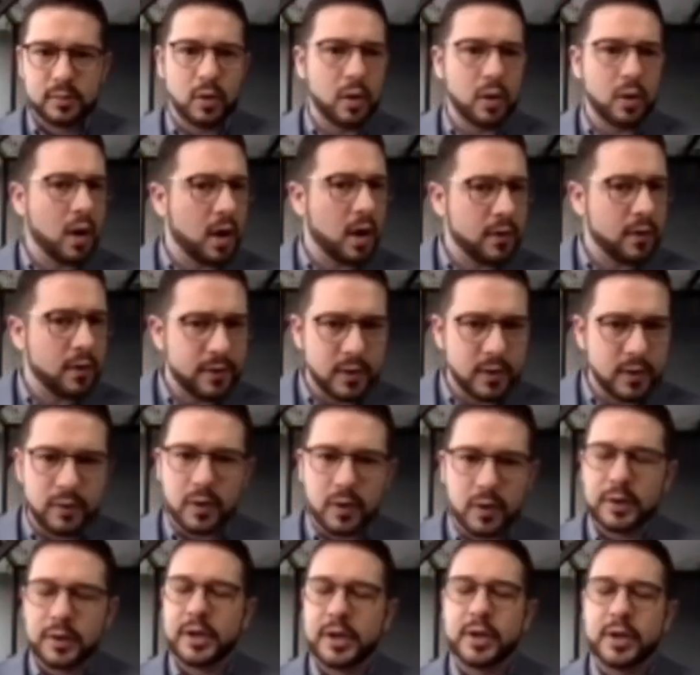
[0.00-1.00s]
Offer
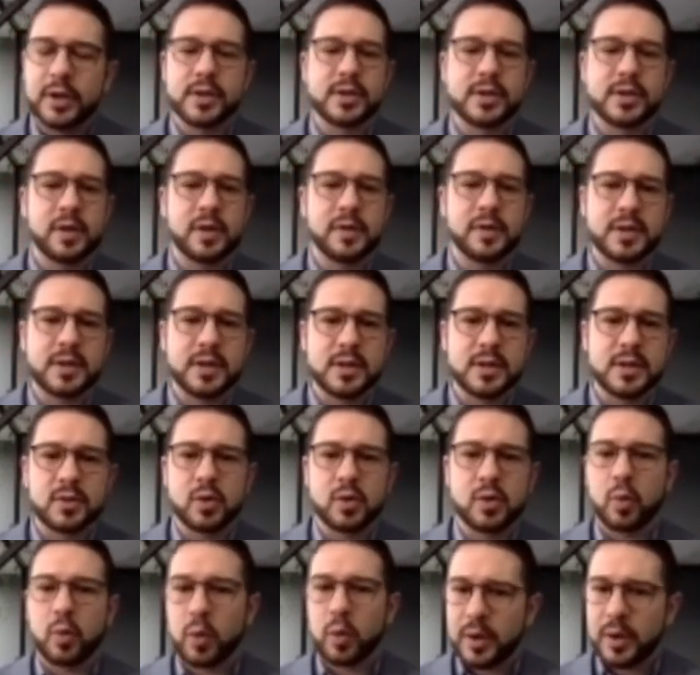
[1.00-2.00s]
volunteering services to
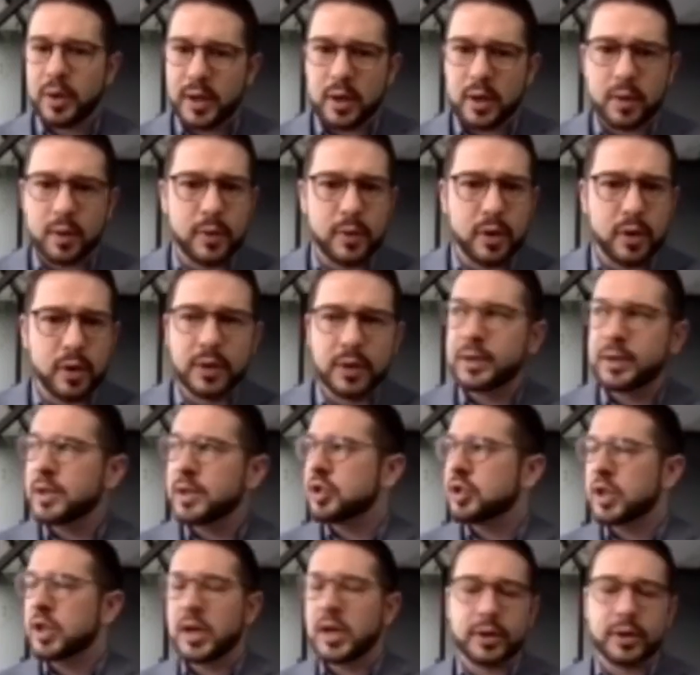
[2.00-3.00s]
a worthy community,
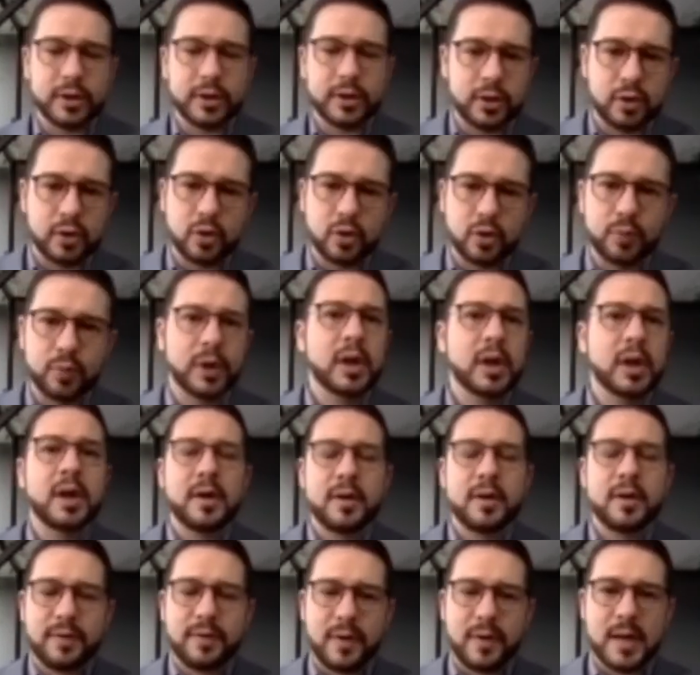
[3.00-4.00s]
charity group,
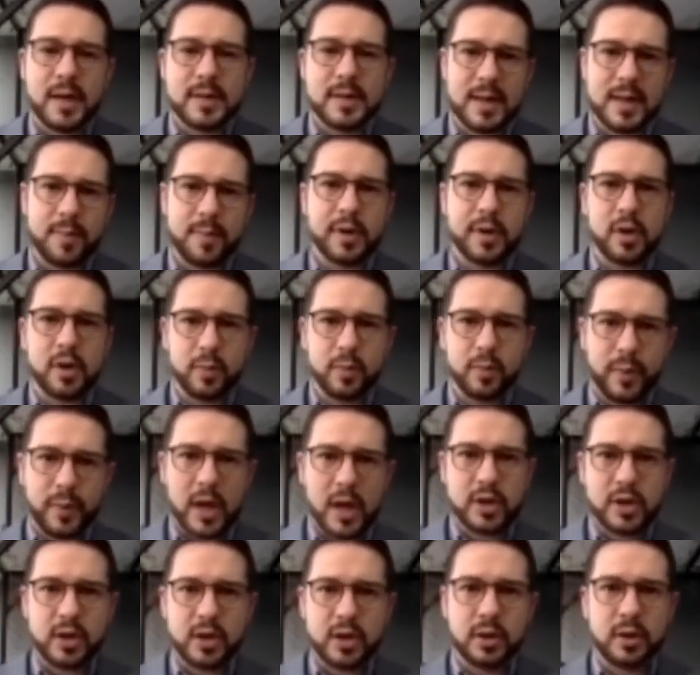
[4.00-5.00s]
find something you're
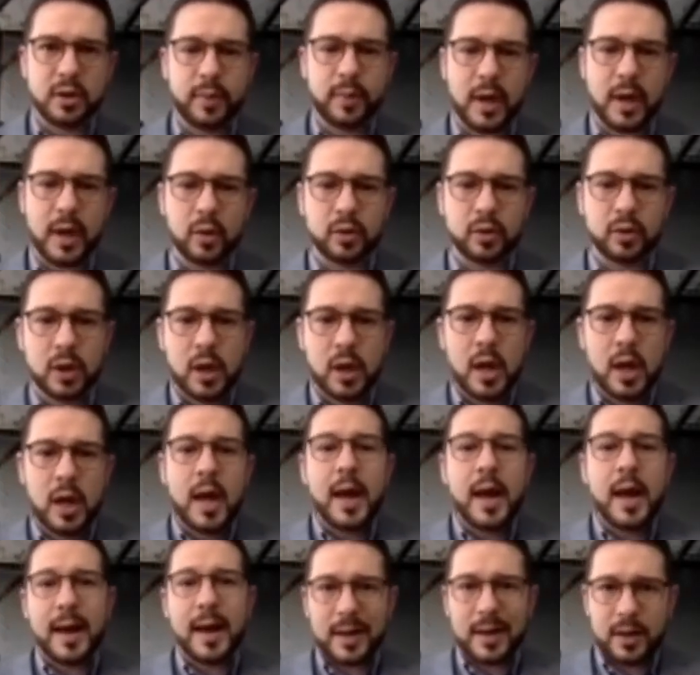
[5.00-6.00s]
passionate about,
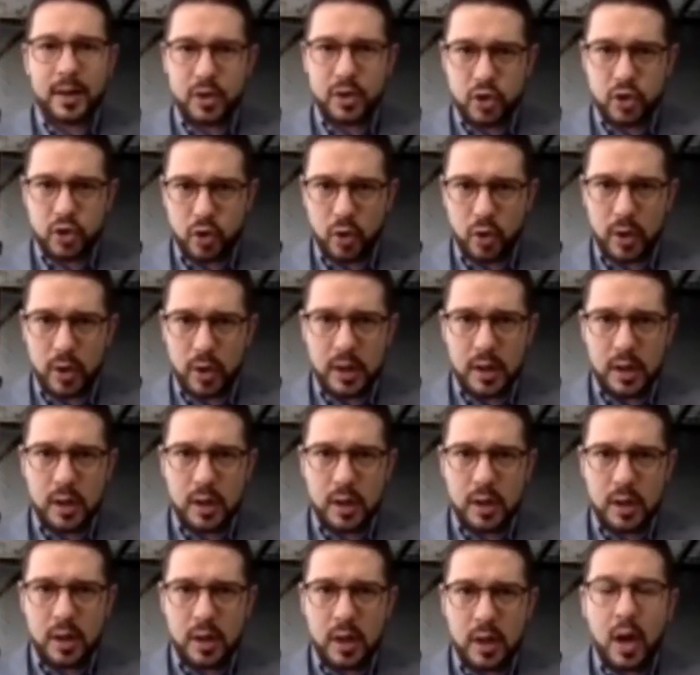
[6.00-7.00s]
and join.
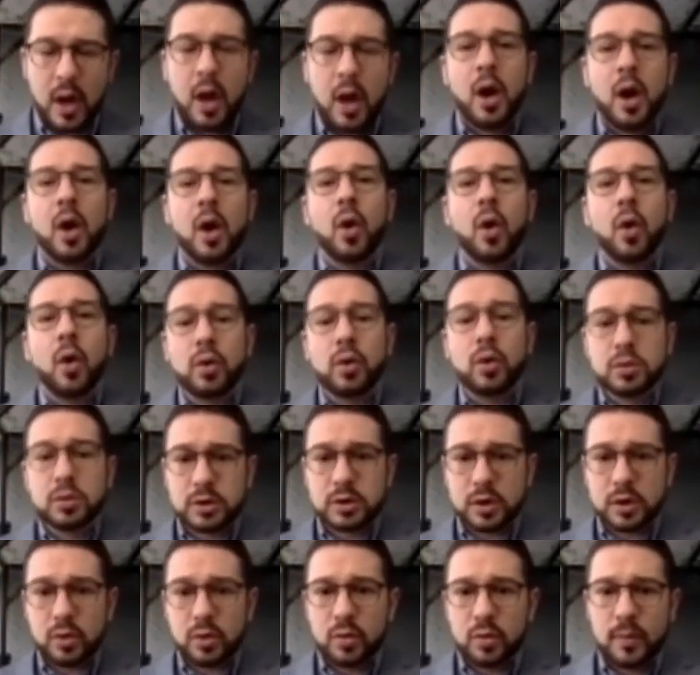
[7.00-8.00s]

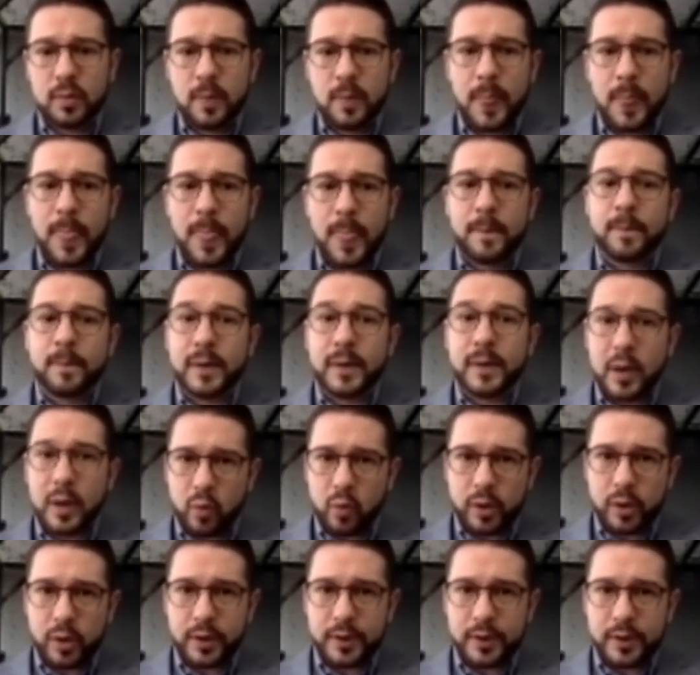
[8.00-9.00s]
Also,
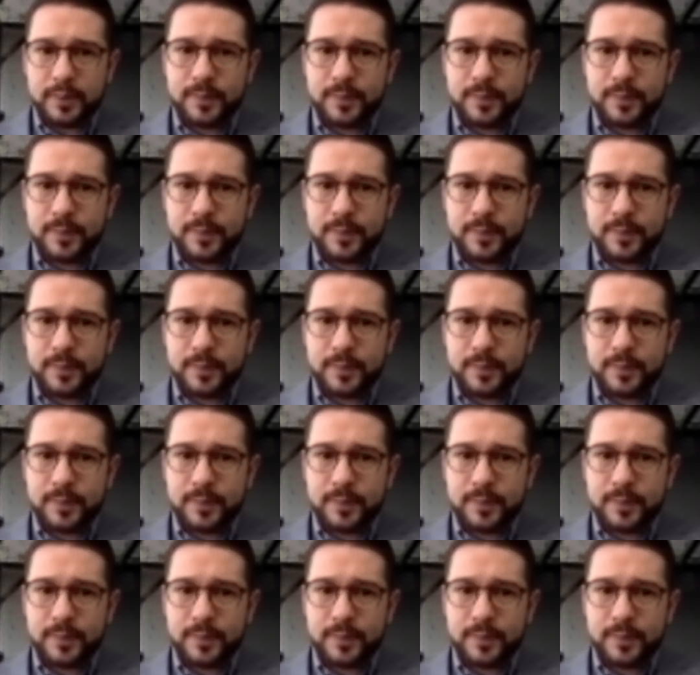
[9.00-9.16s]
network.